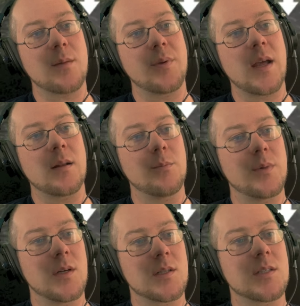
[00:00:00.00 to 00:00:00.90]
Planet
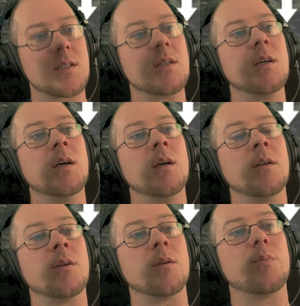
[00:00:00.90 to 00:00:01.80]
books,
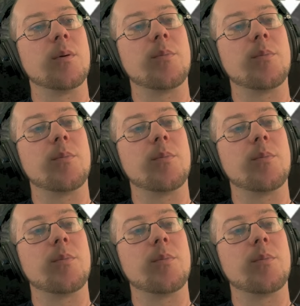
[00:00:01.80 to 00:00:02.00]
you're going to put